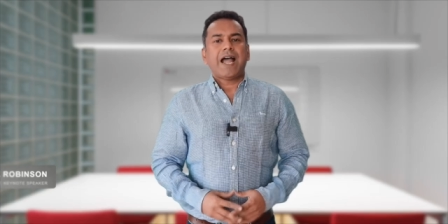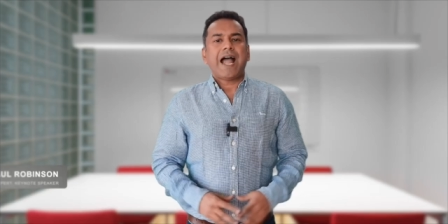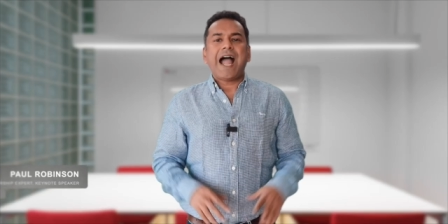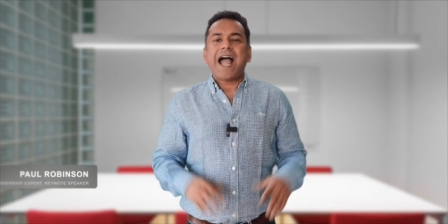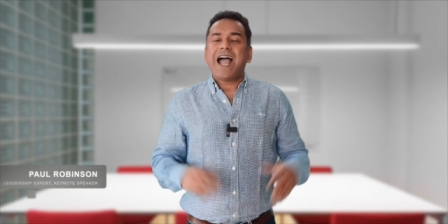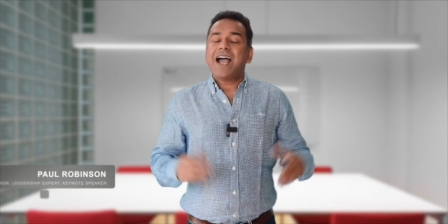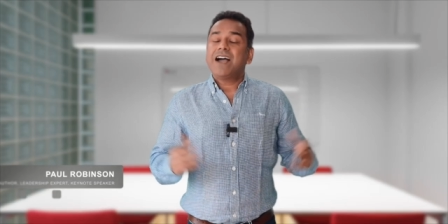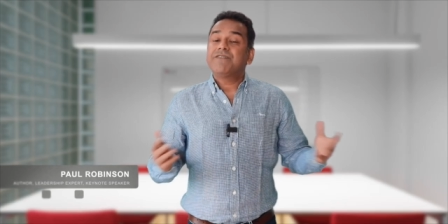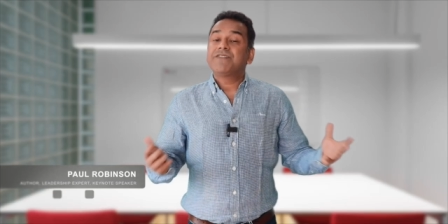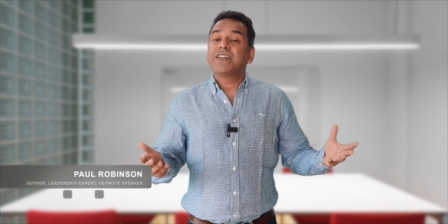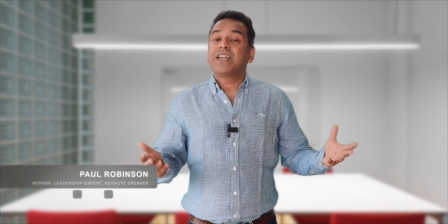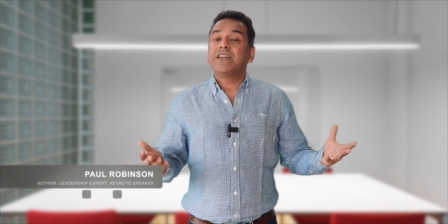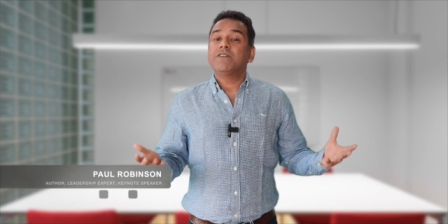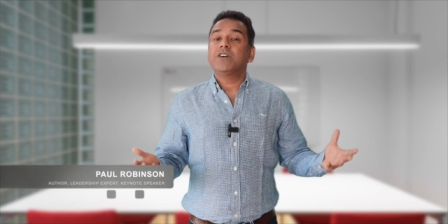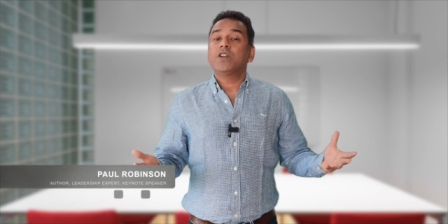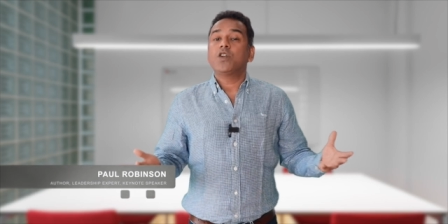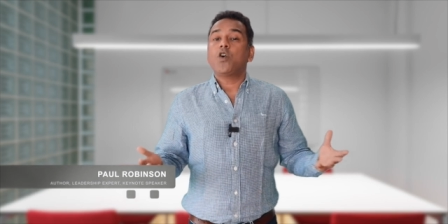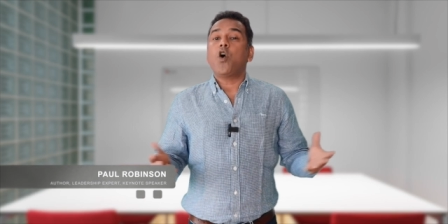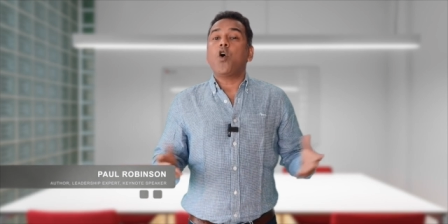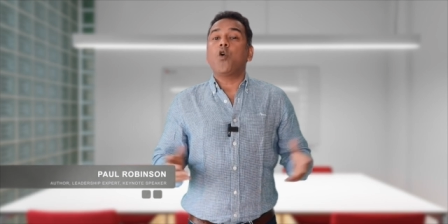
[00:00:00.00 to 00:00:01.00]
I have
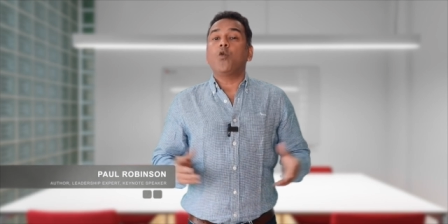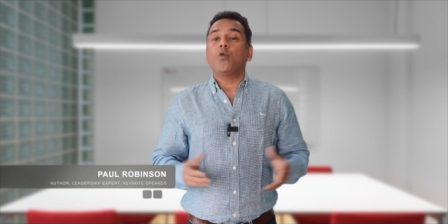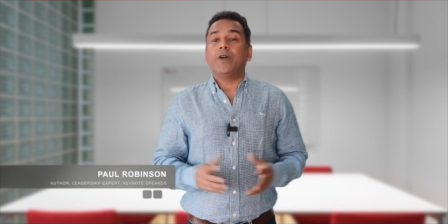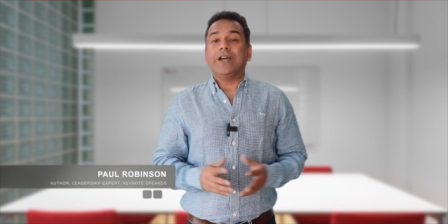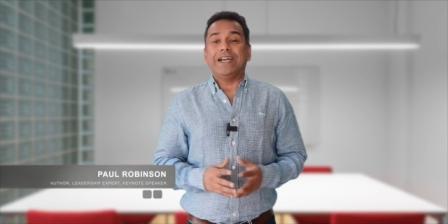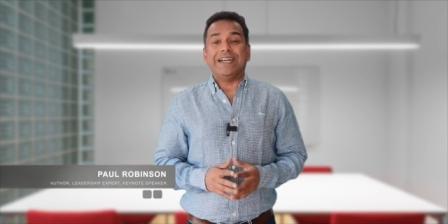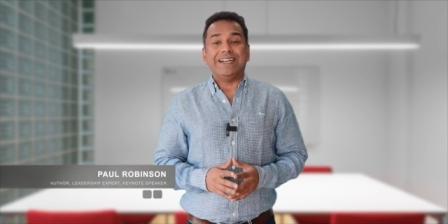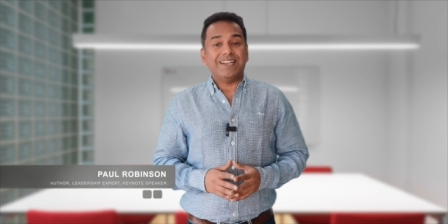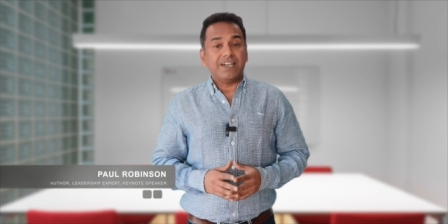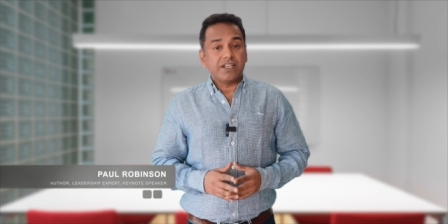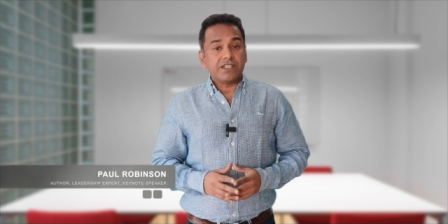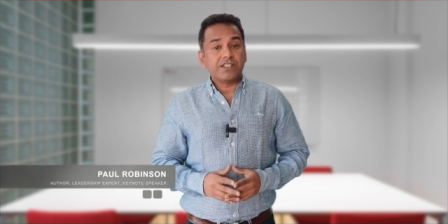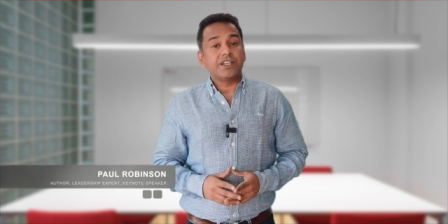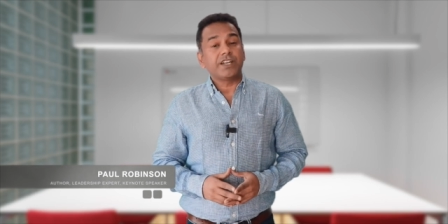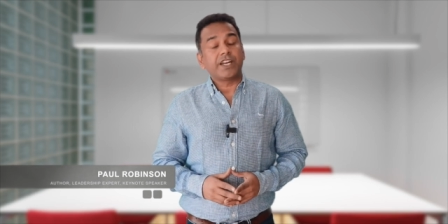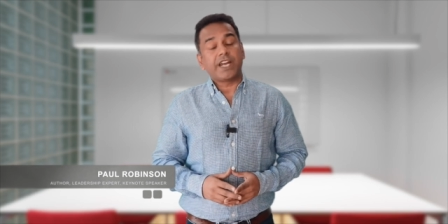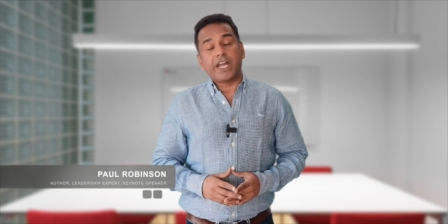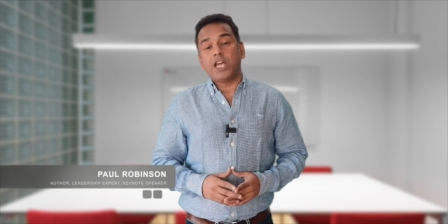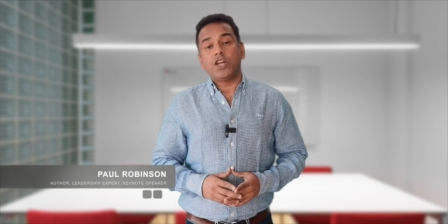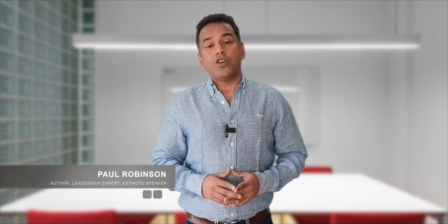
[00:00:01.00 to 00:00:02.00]
given over a
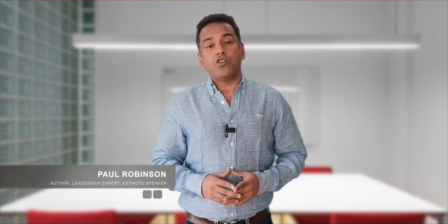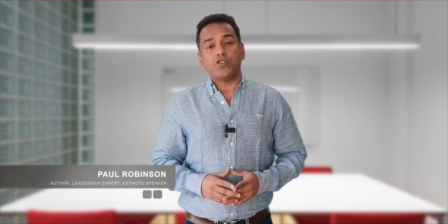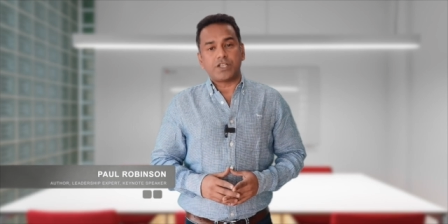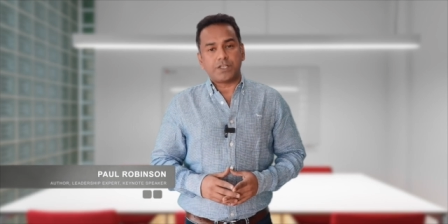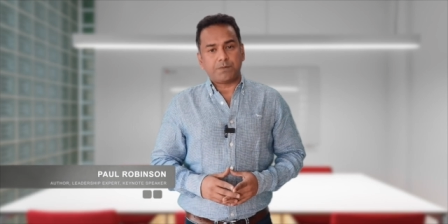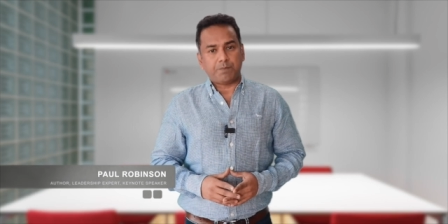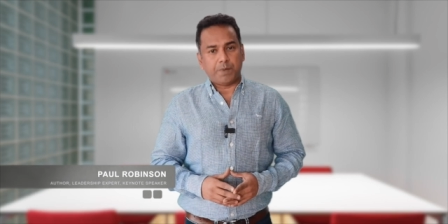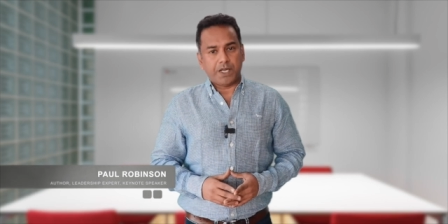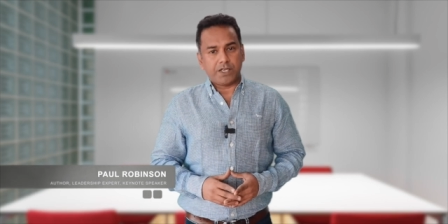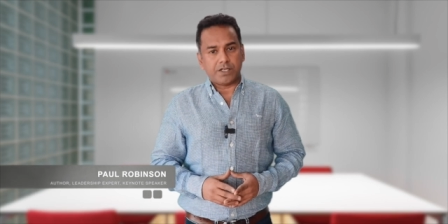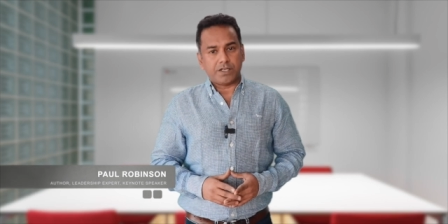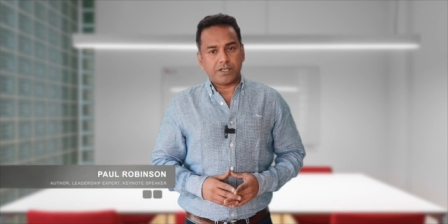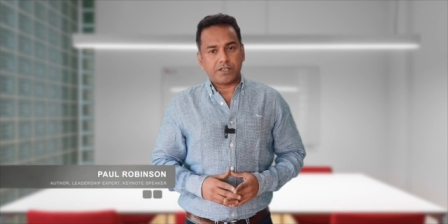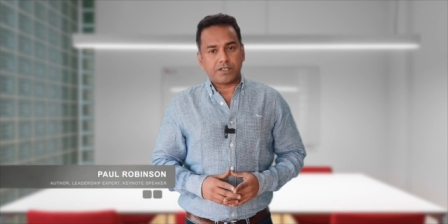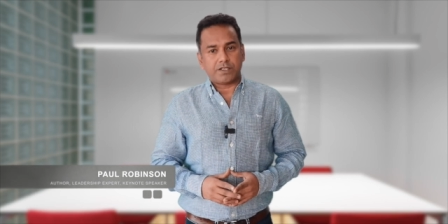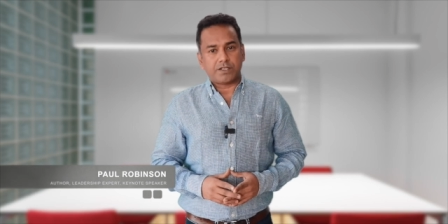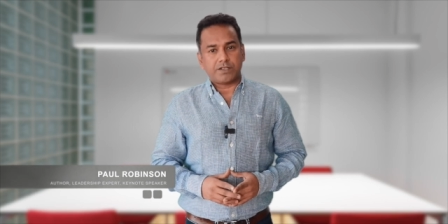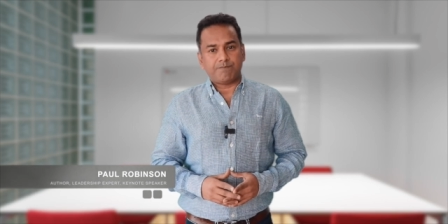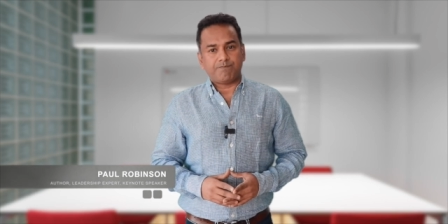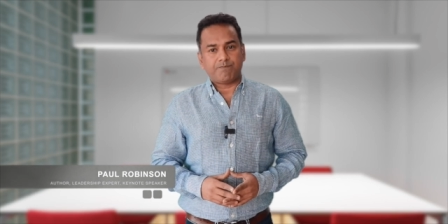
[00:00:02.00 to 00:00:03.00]
dozen keynote
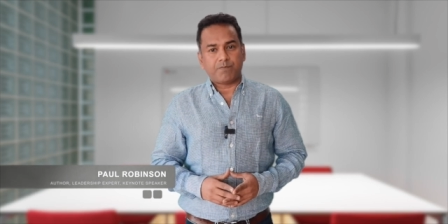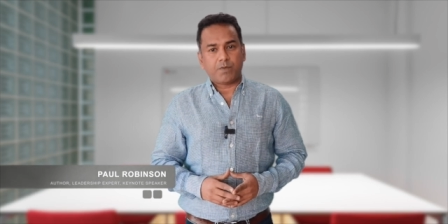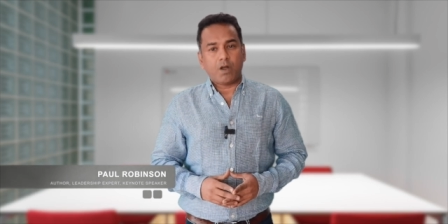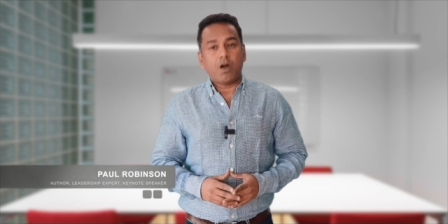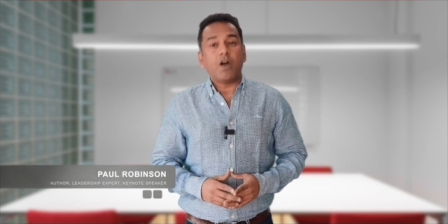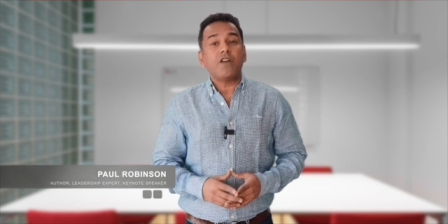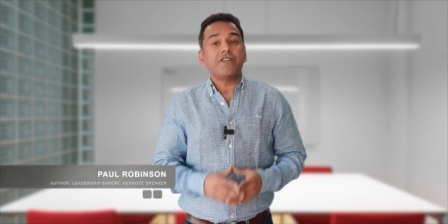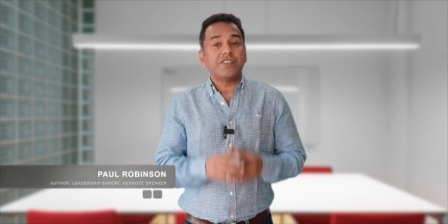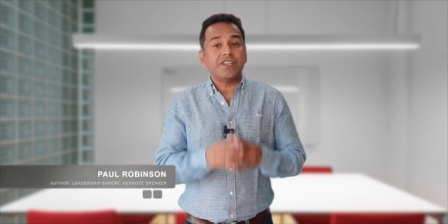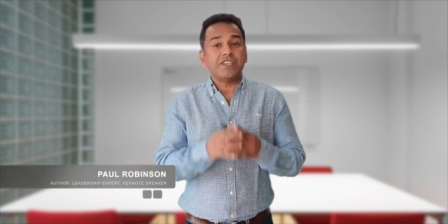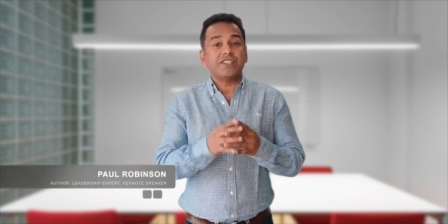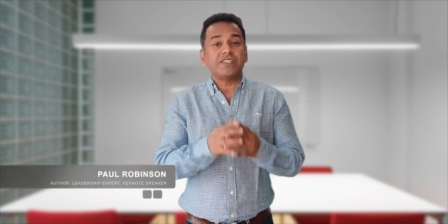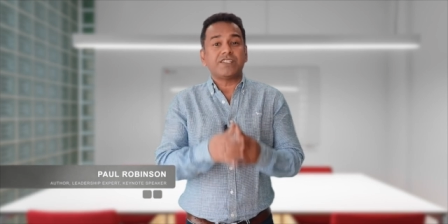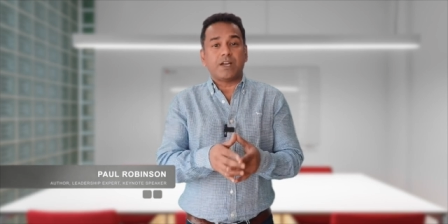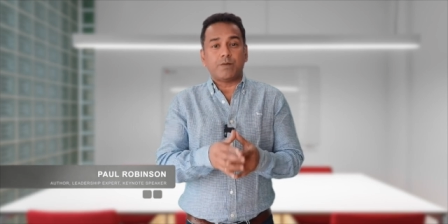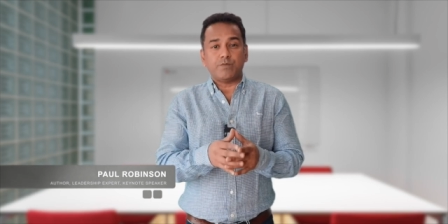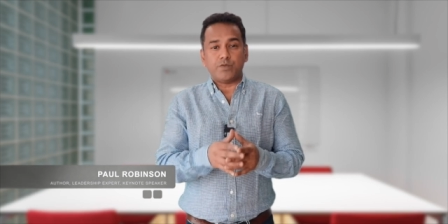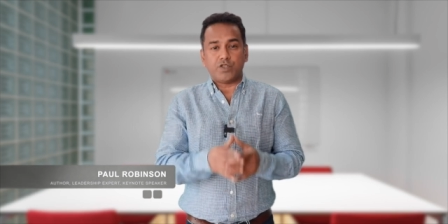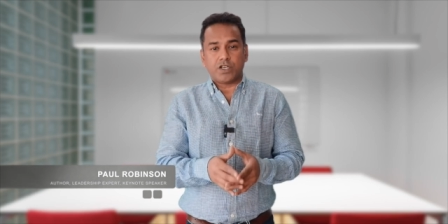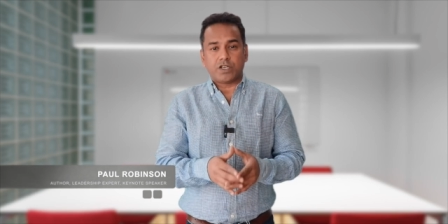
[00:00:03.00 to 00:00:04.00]
speeches on this
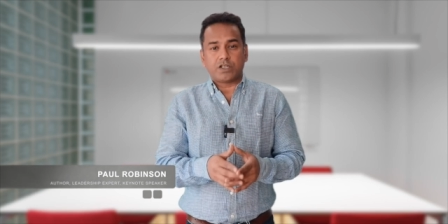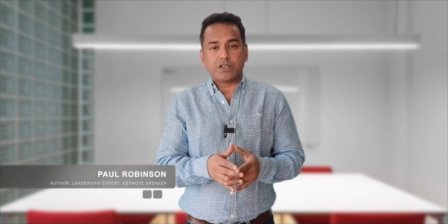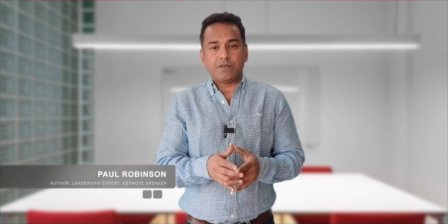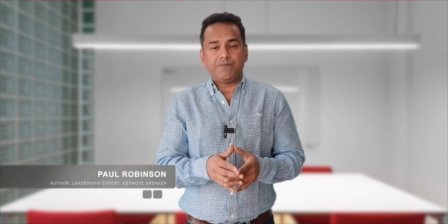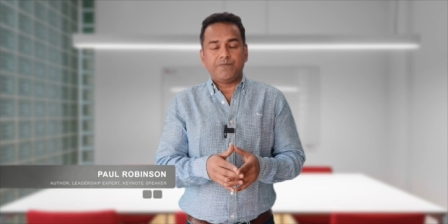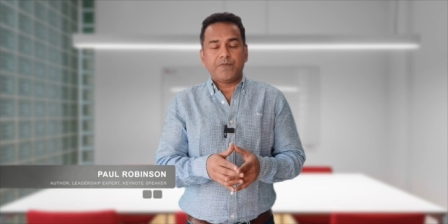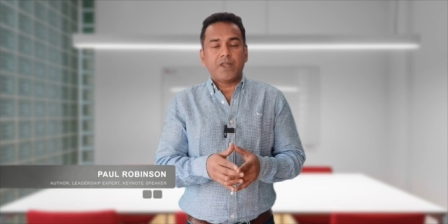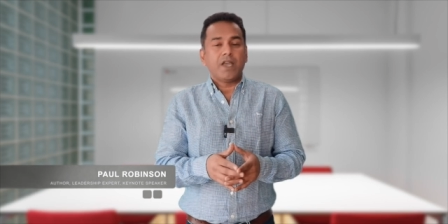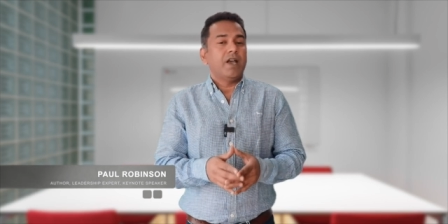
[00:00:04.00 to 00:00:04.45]
subject